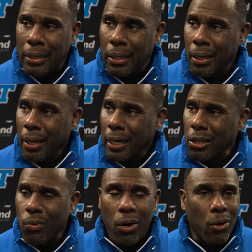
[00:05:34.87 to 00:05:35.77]
I
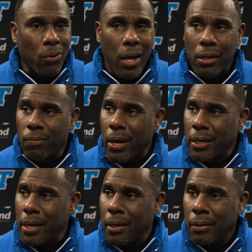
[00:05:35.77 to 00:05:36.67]
think we're all grinding
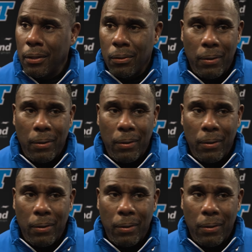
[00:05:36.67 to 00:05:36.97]
right now,